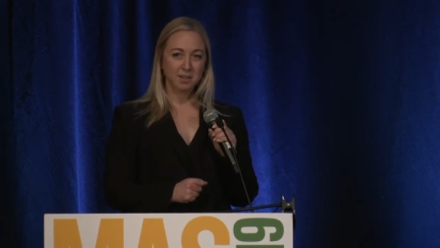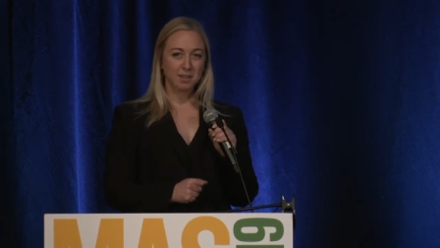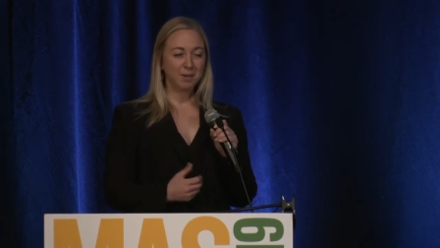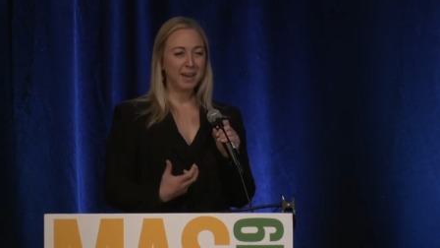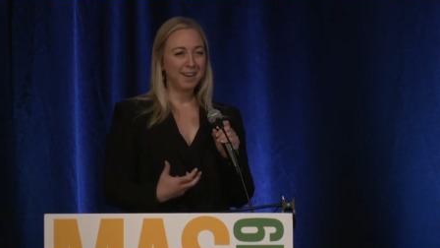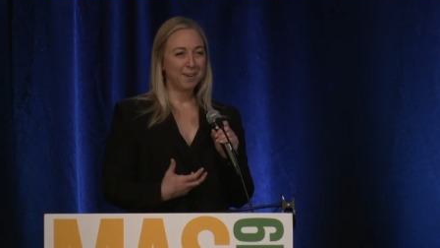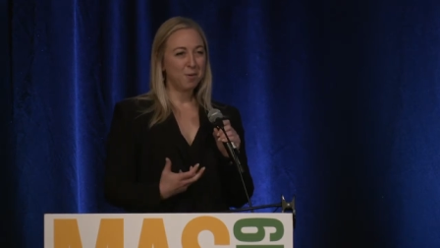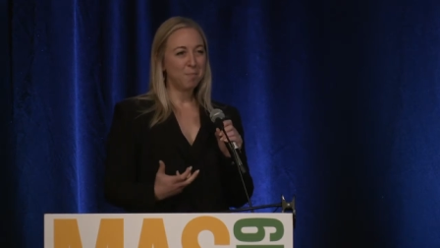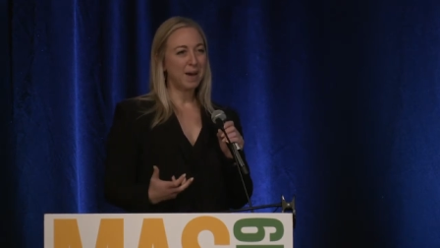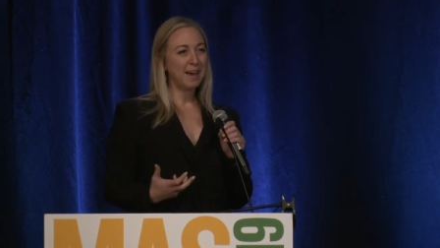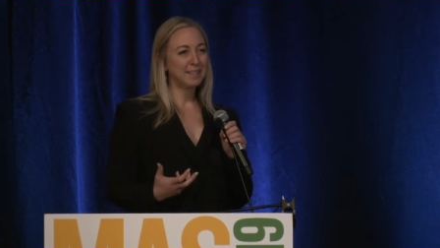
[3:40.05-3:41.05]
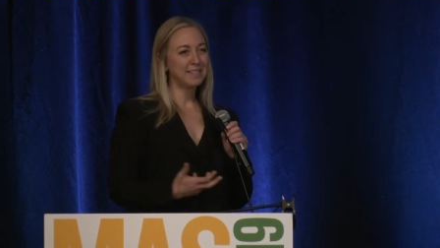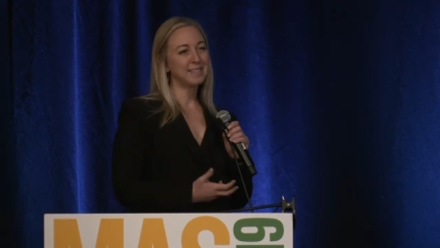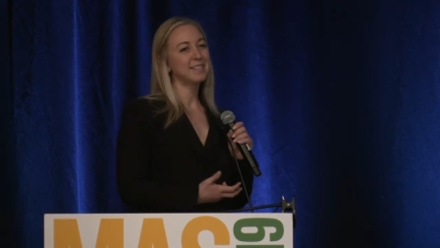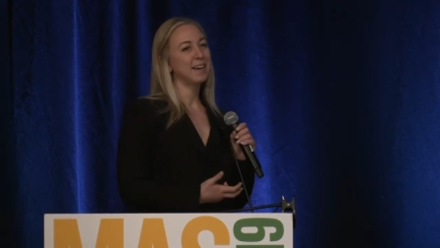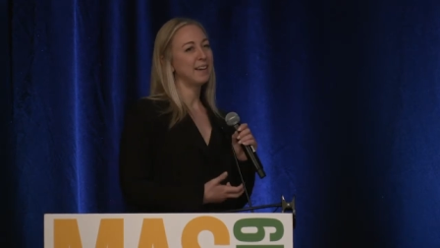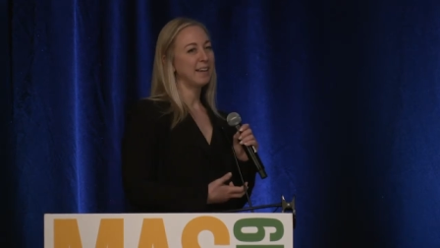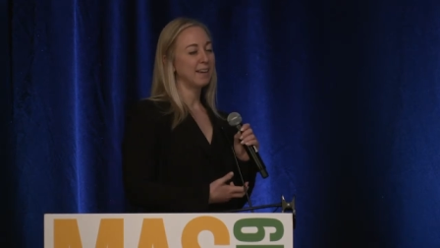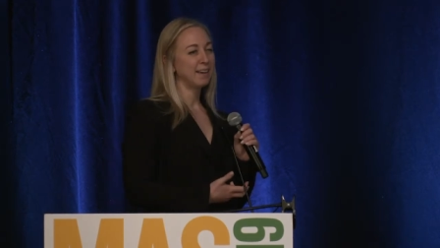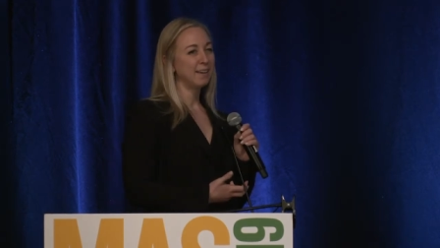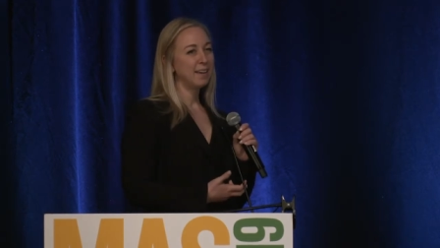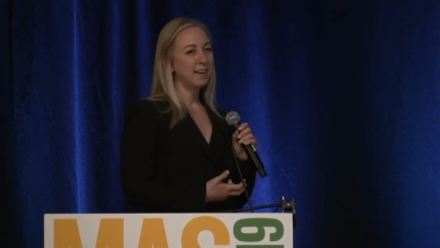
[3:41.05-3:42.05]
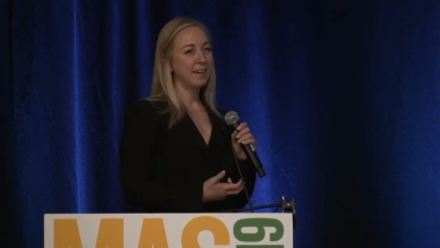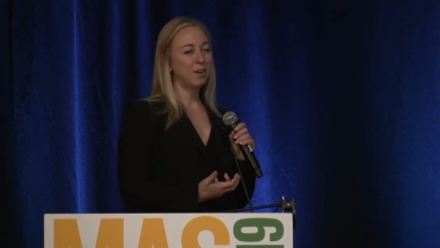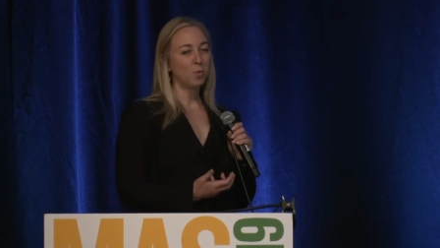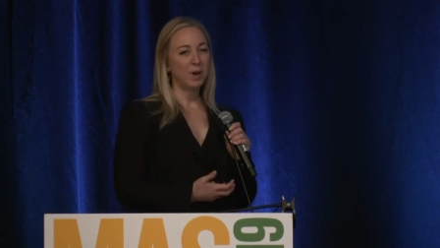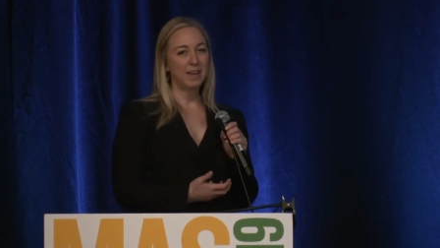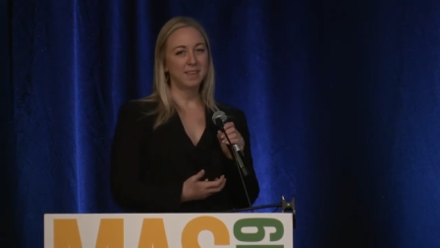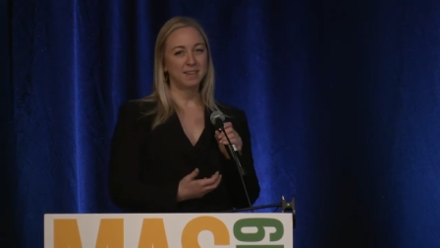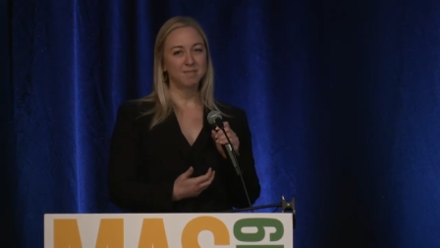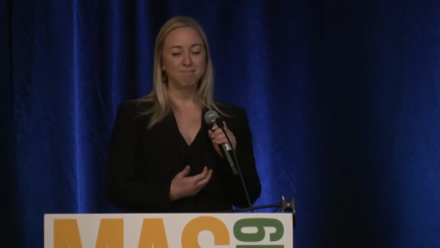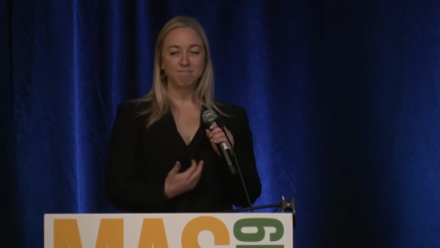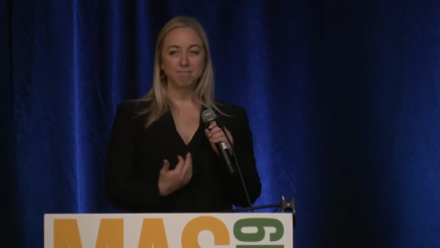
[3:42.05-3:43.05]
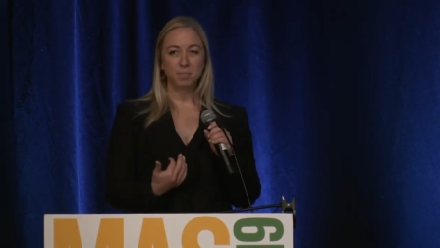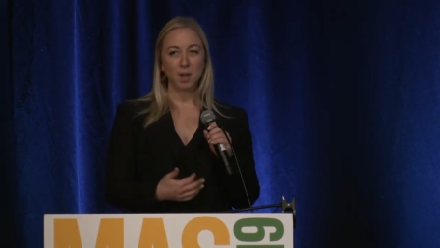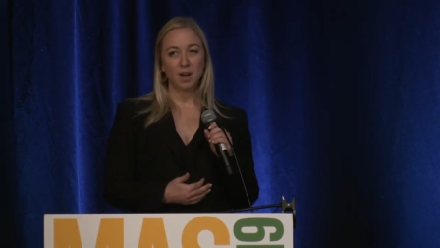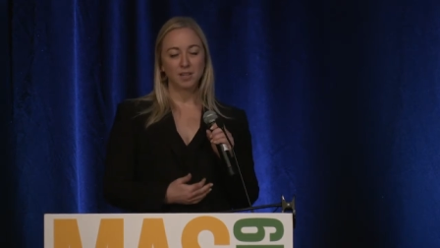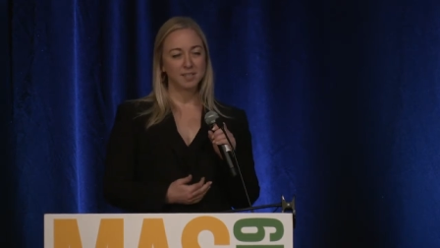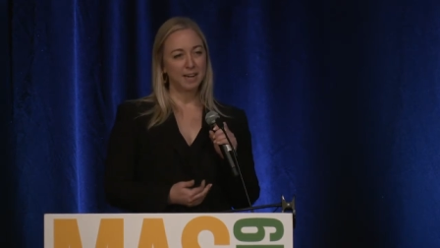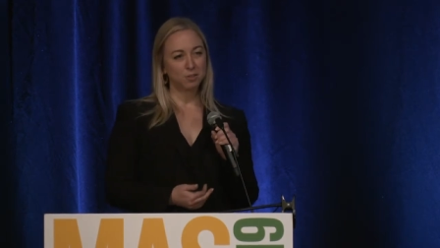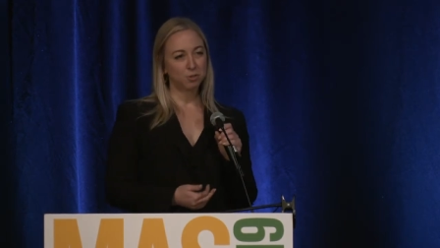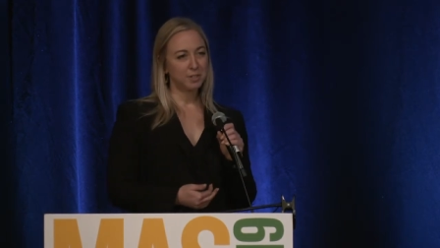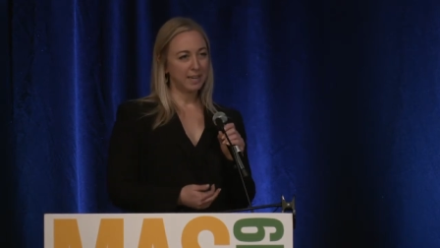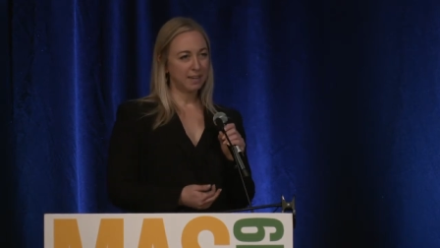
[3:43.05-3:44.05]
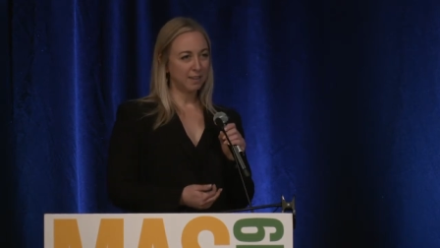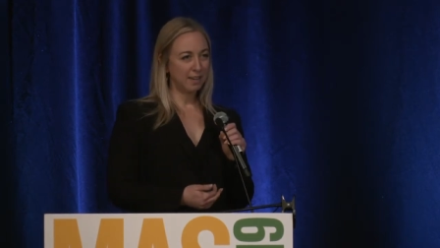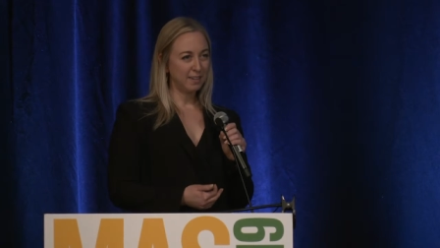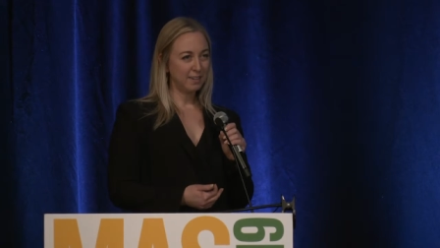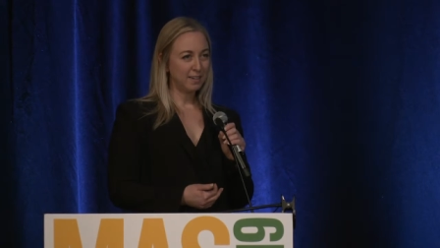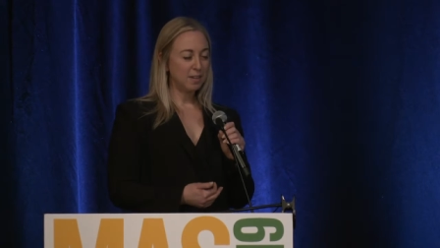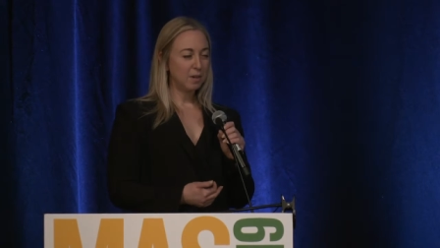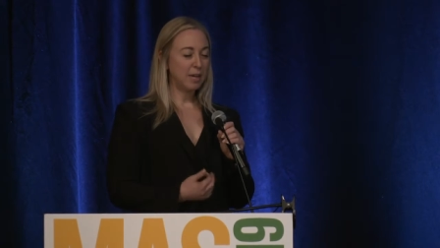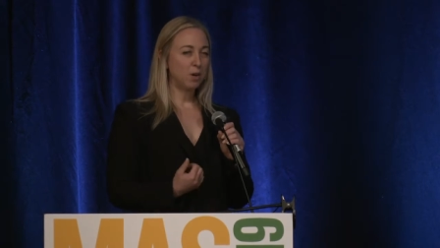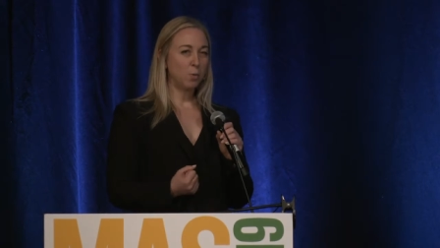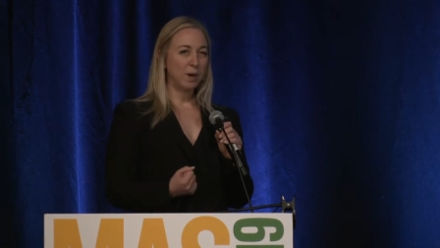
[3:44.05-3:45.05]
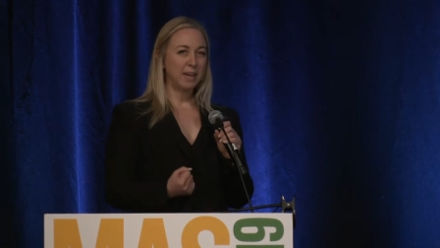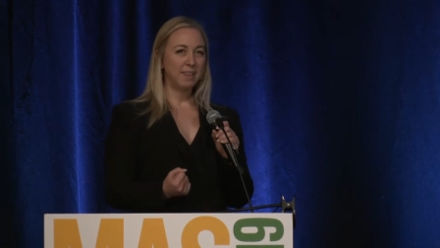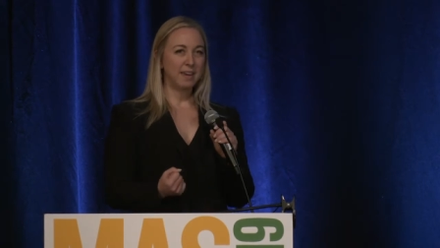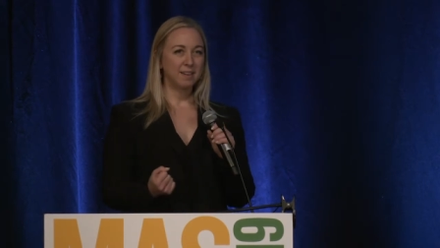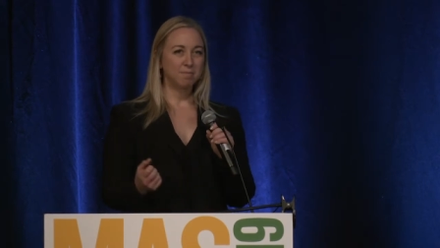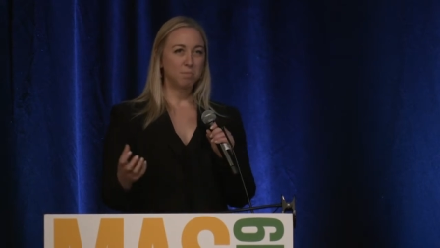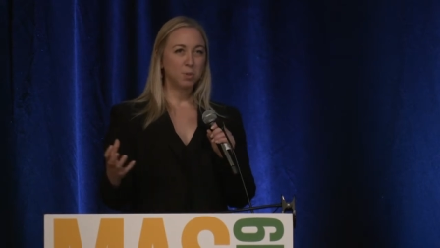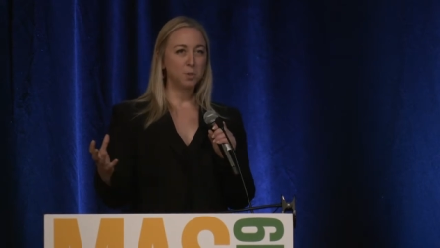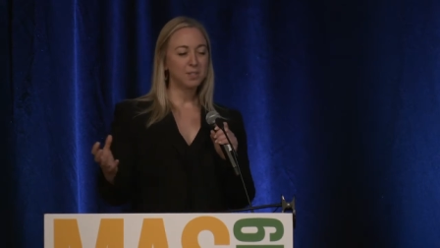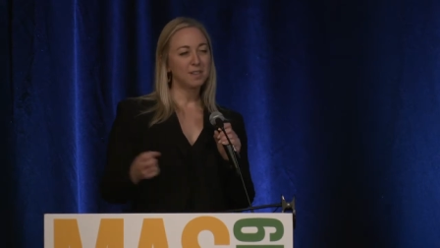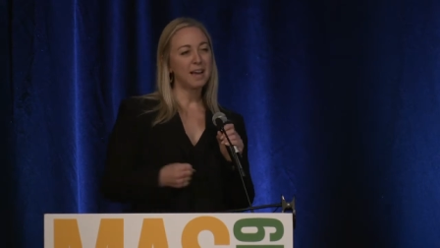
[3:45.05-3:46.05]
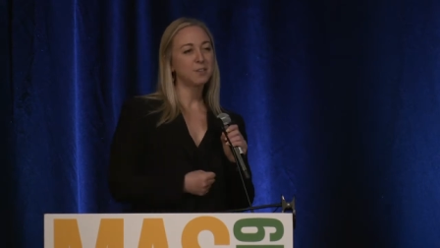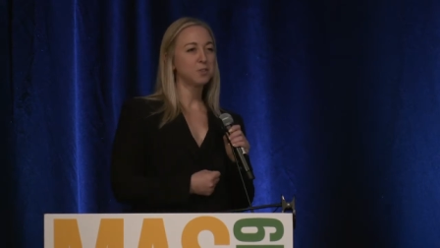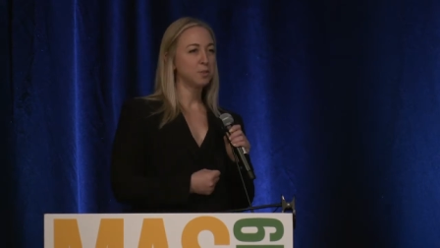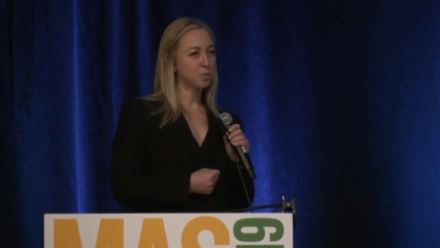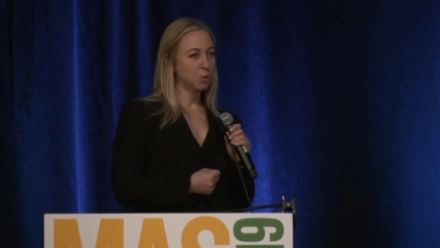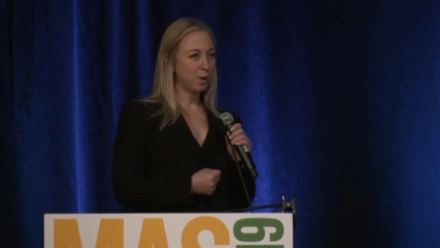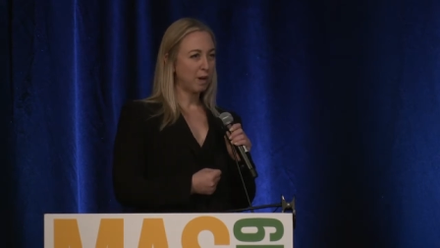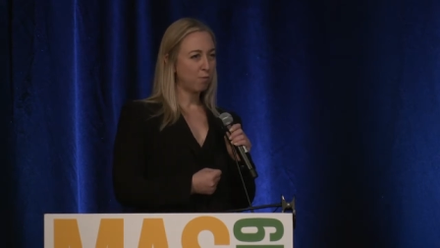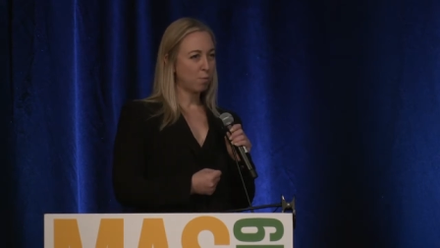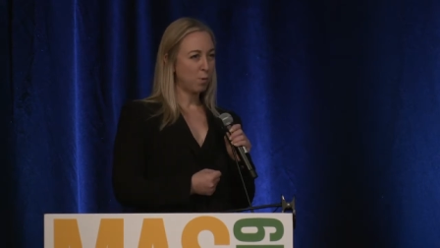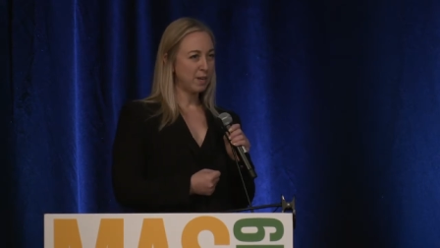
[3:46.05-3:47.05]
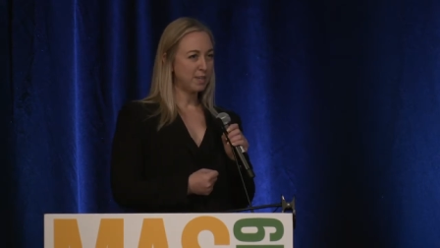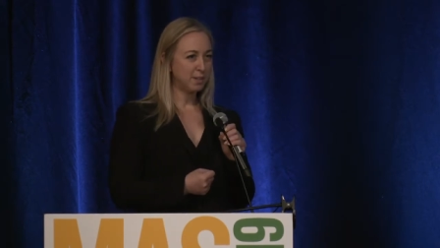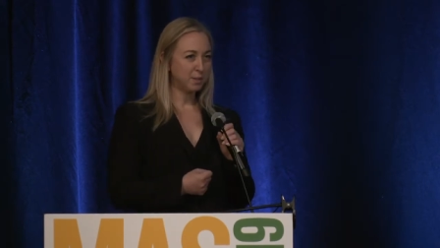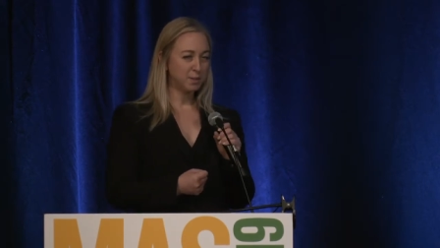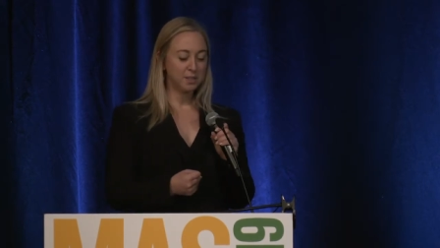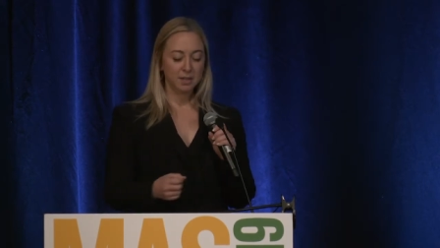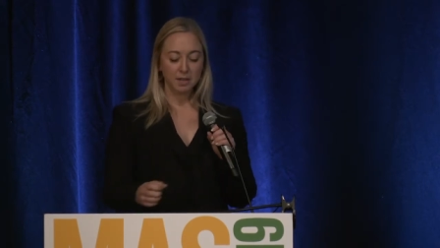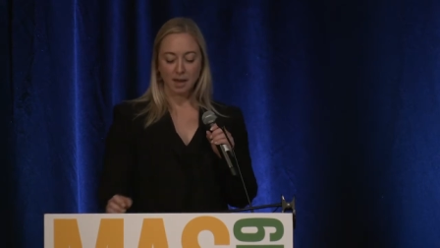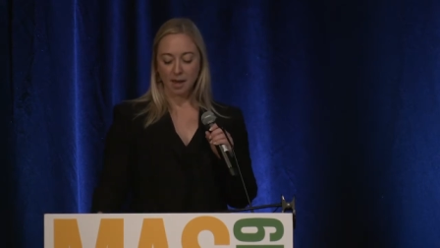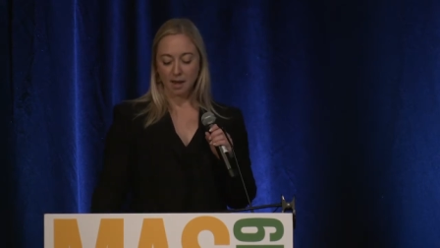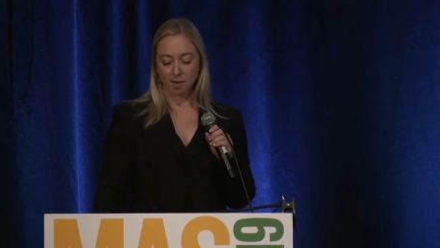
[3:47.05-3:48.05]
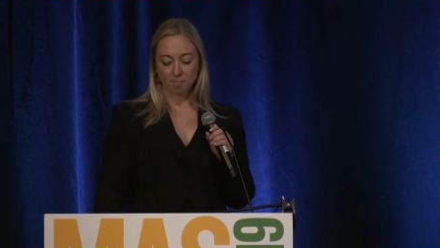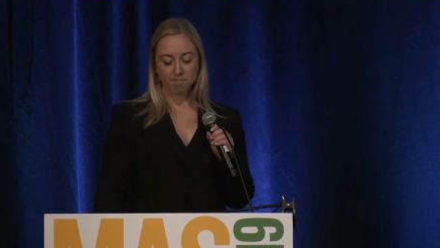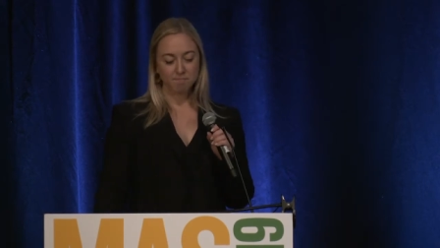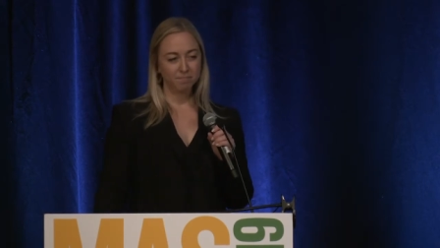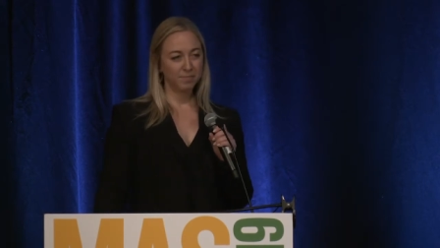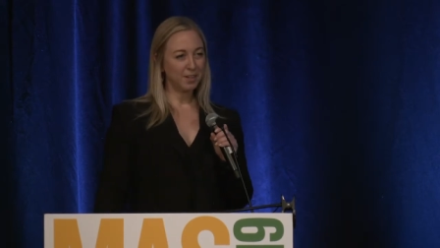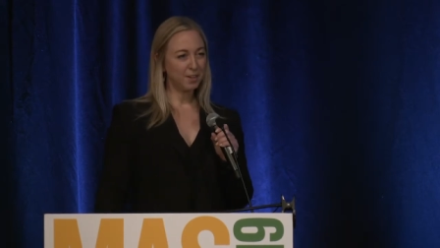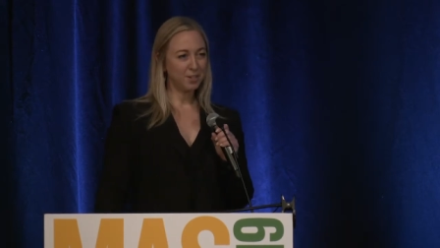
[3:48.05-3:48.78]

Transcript: you can't go back to designing in a way that blocks natural daylight, in a way that pulls classrooms away from windows. Um, there are